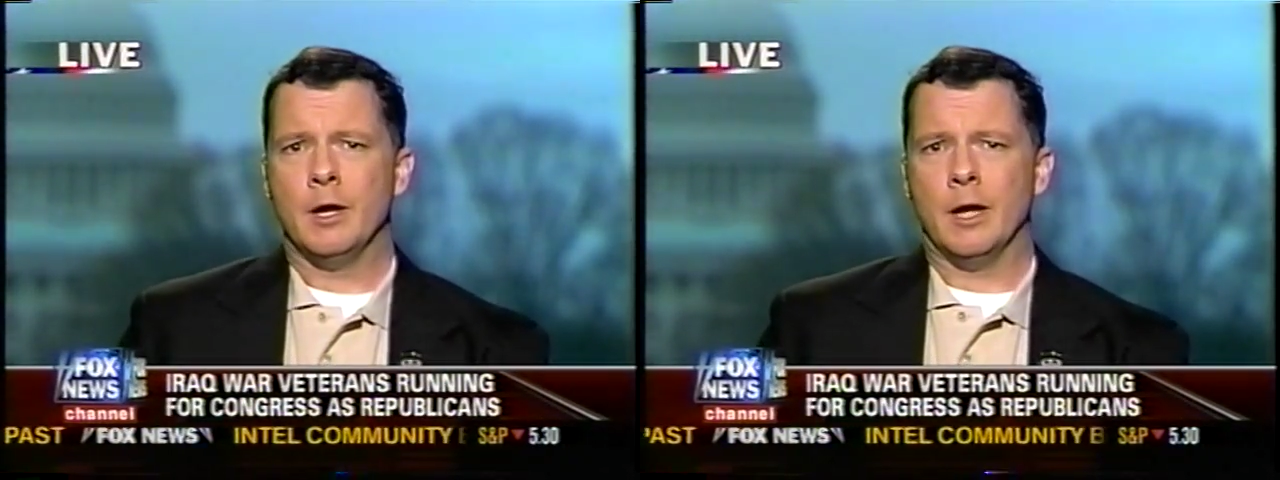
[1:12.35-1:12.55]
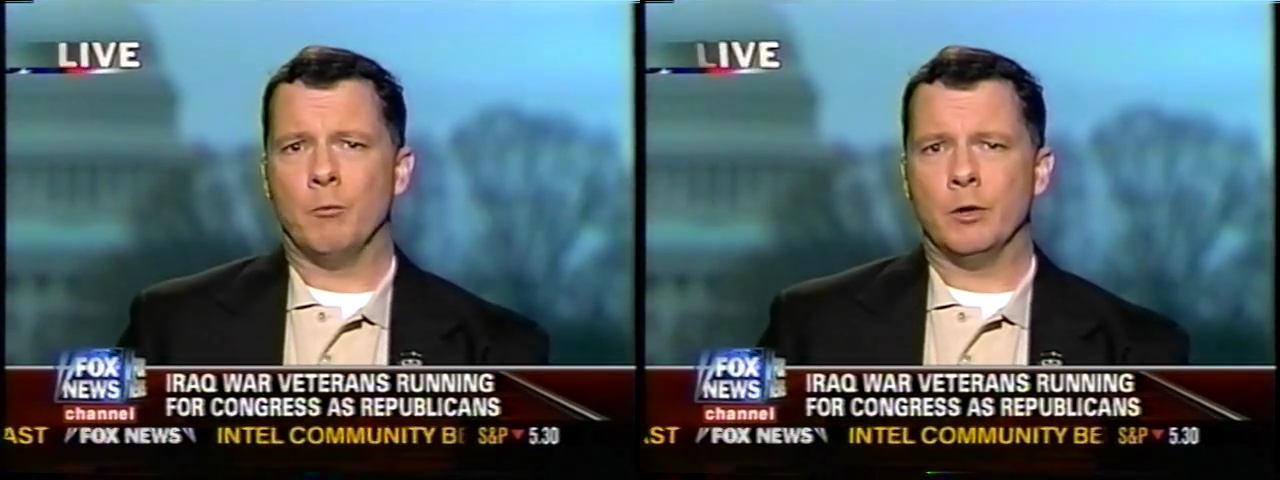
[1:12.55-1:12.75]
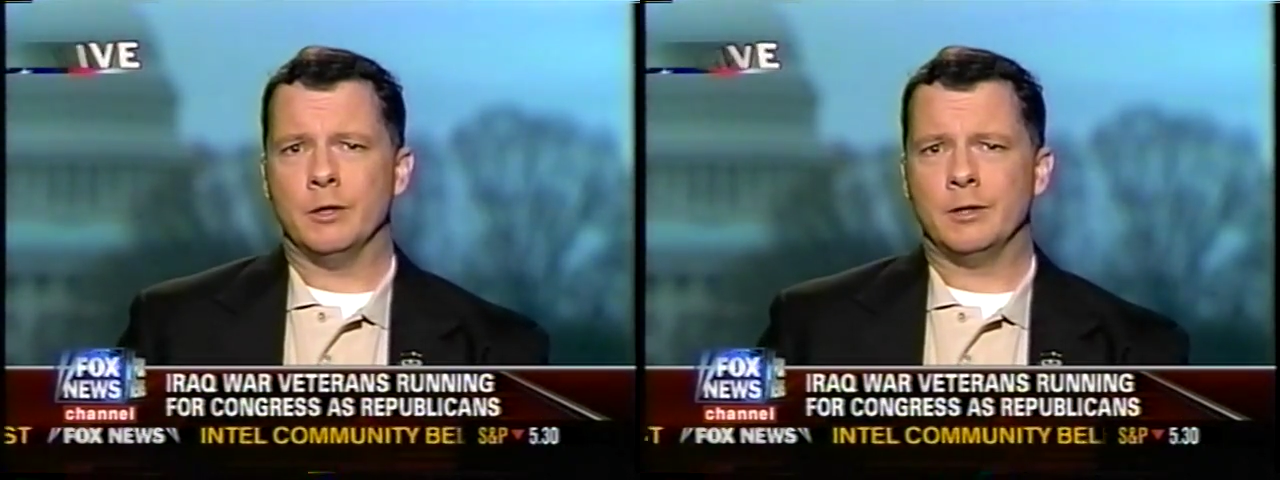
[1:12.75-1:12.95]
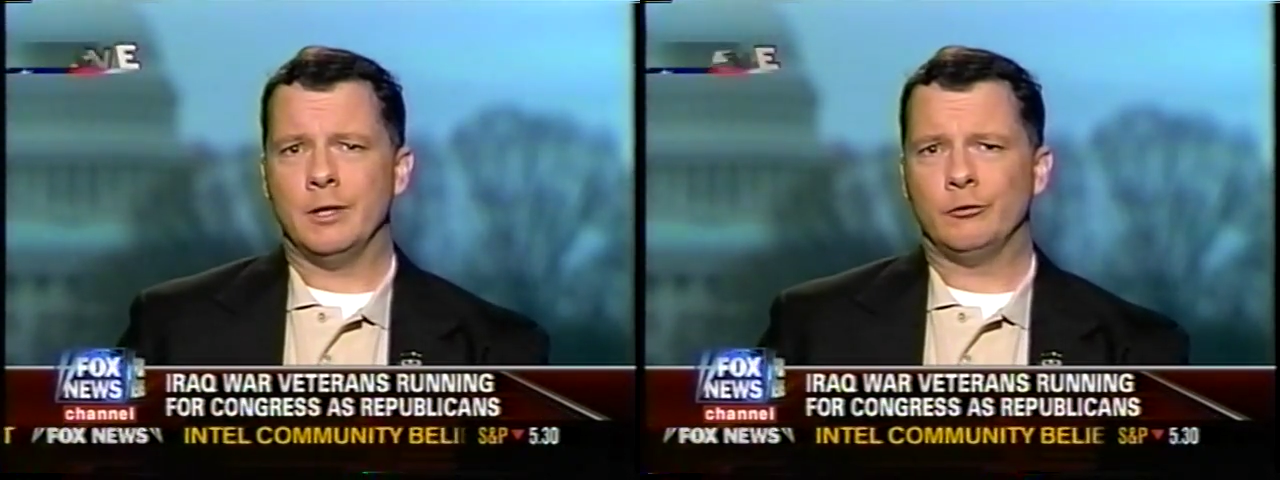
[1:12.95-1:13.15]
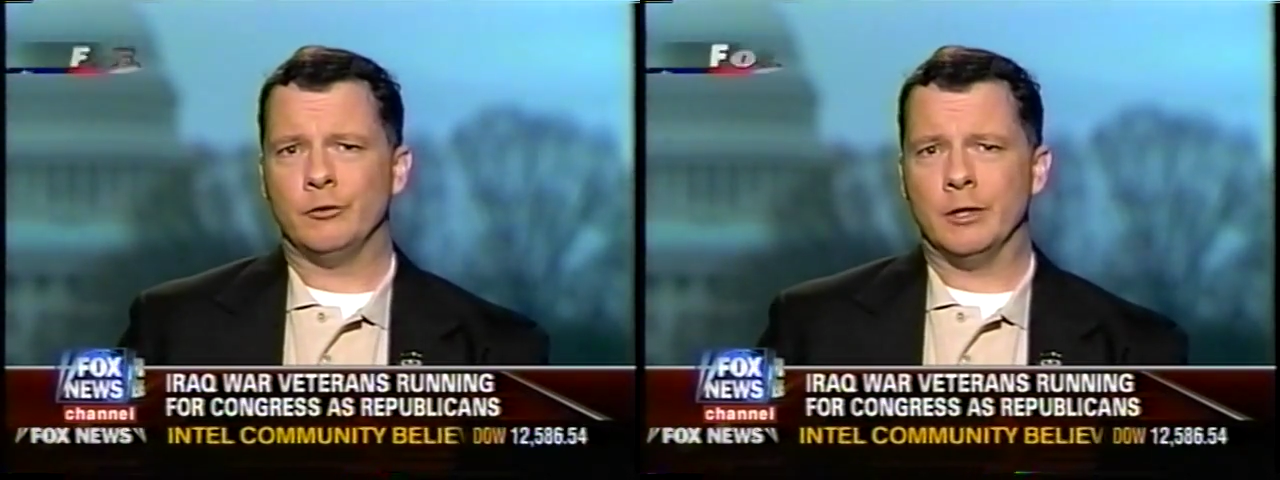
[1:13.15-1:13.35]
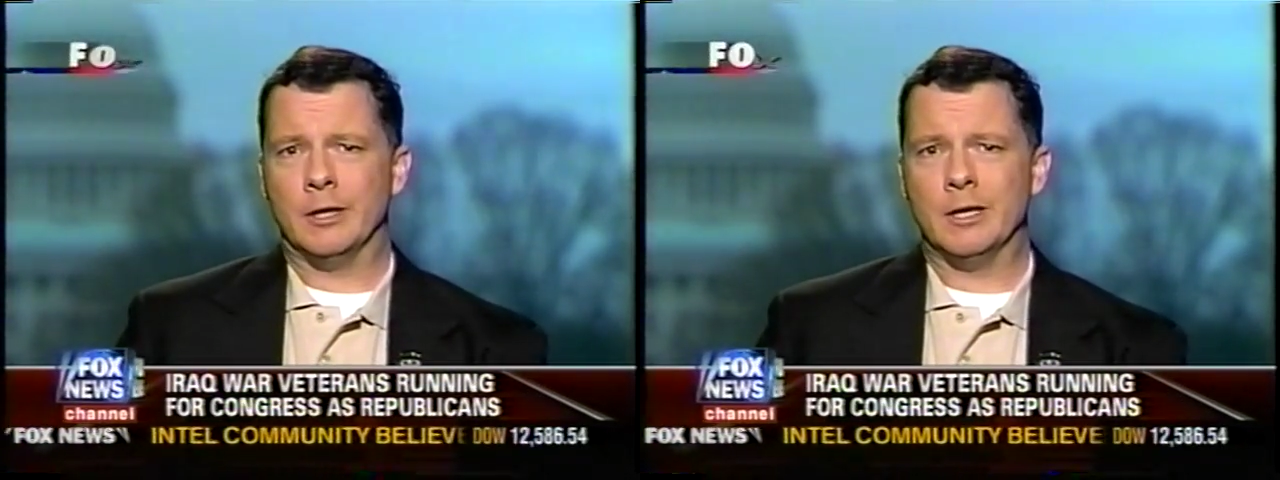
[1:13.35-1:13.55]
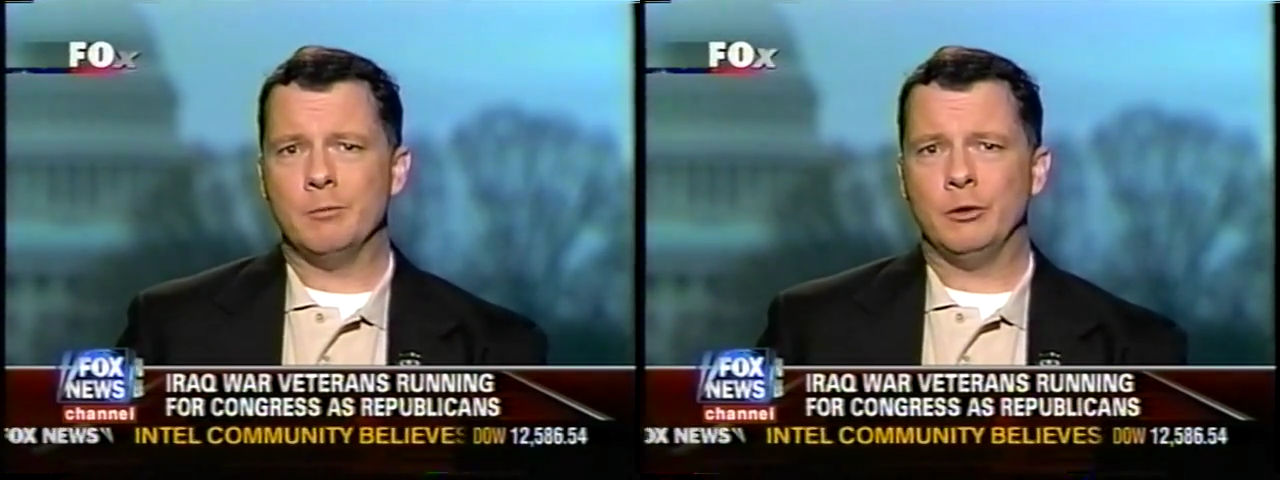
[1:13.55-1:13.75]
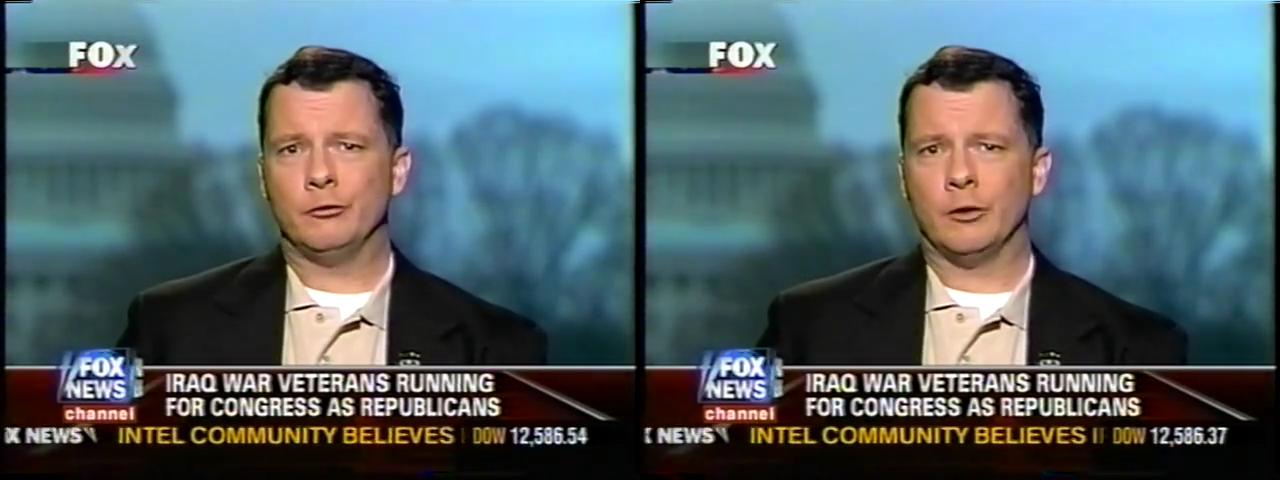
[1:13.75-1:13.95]
And when he takes the
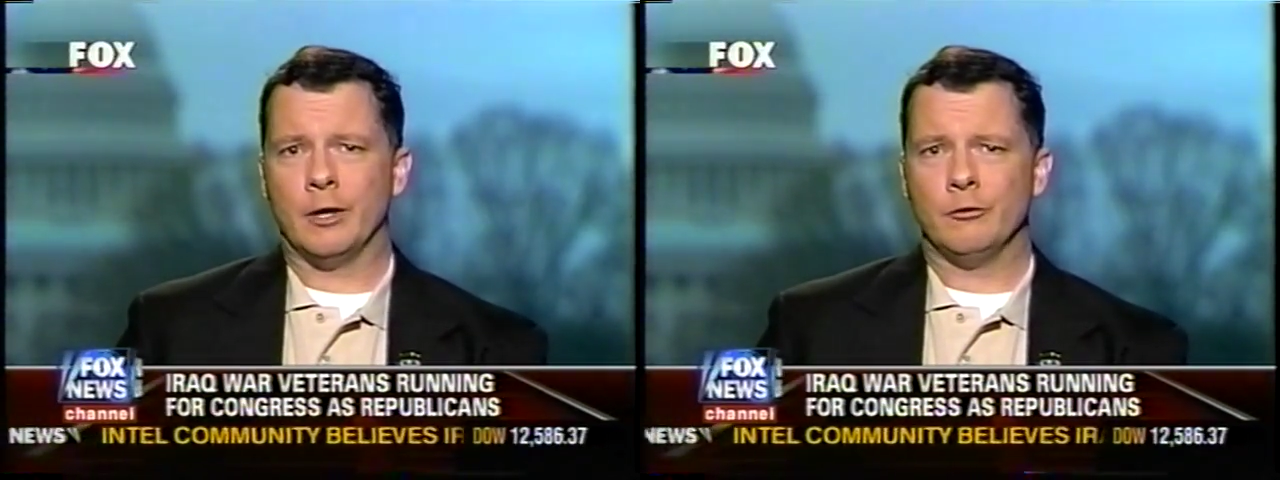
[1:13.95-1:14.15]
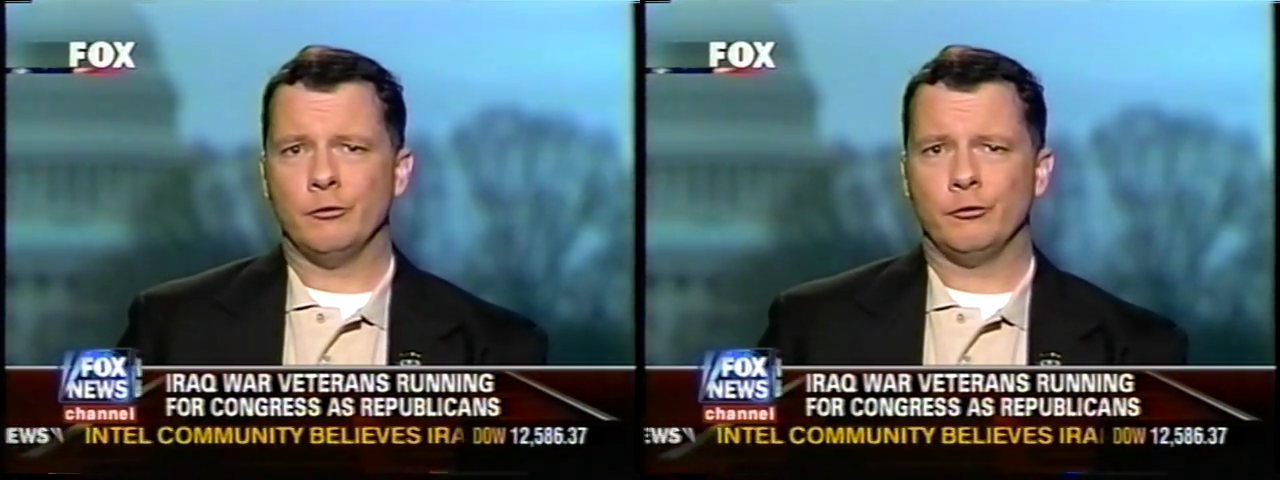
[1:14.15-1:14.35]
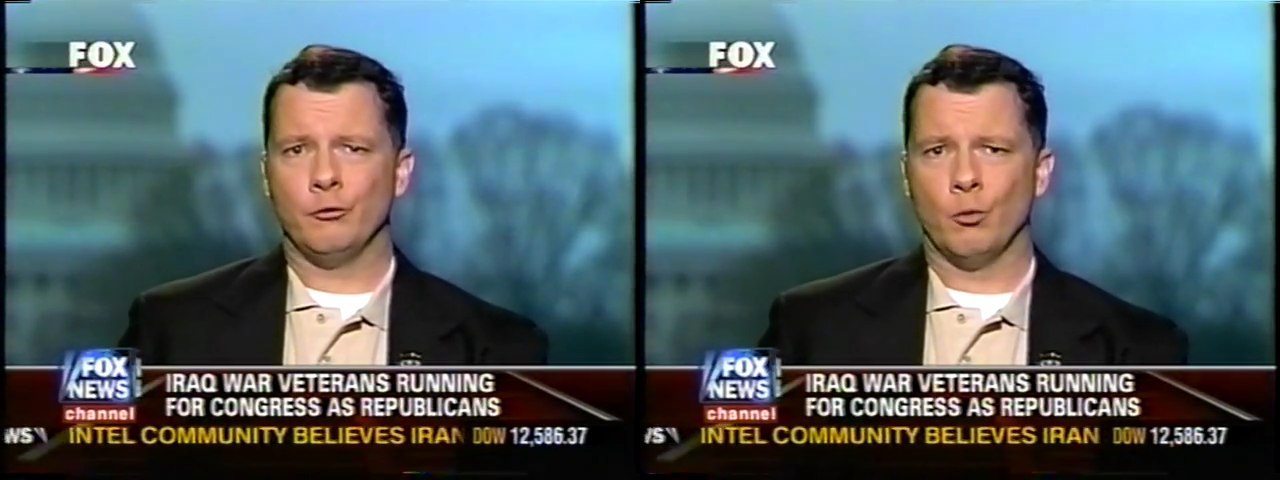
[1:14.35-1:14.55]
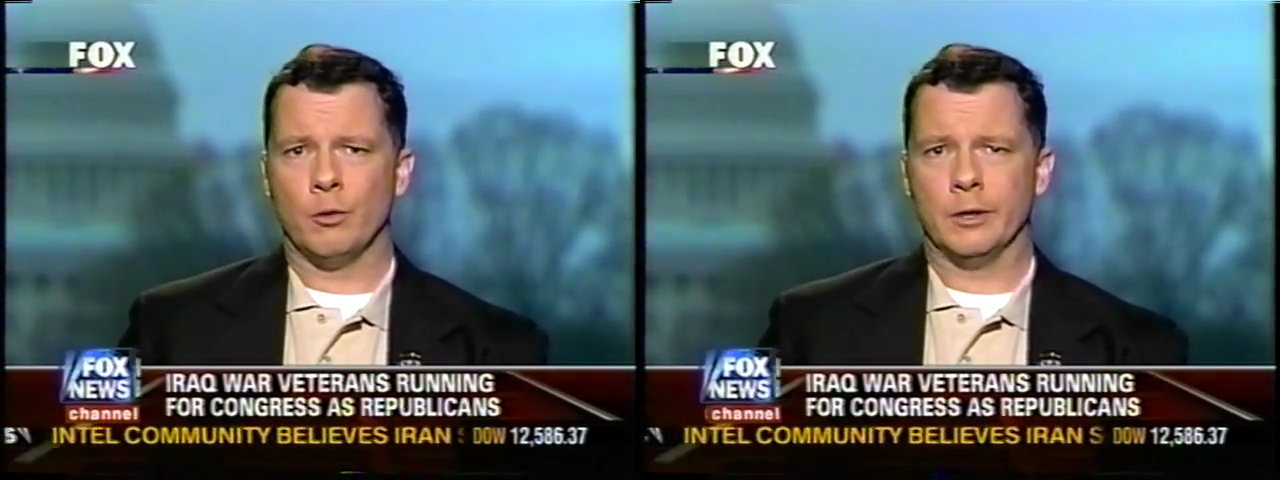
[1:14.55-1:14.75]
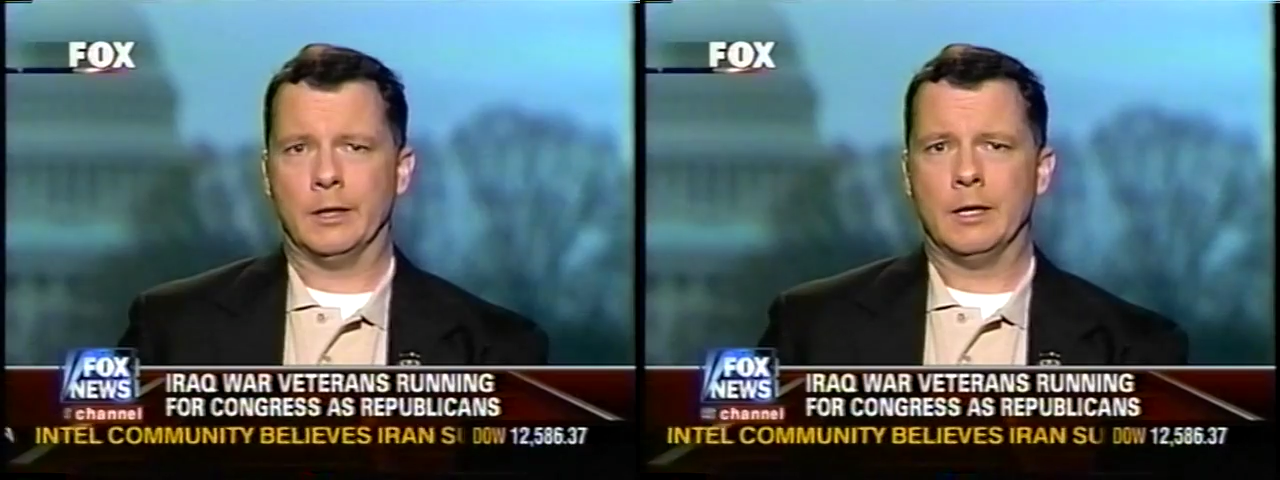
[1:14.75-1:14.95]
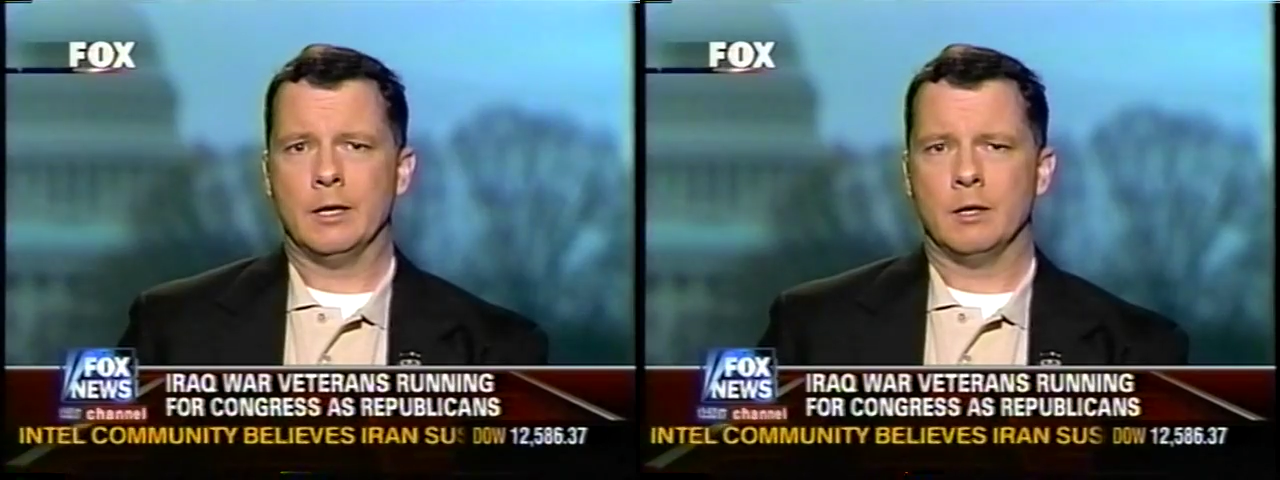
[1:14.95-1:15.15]
enemy's side of the story,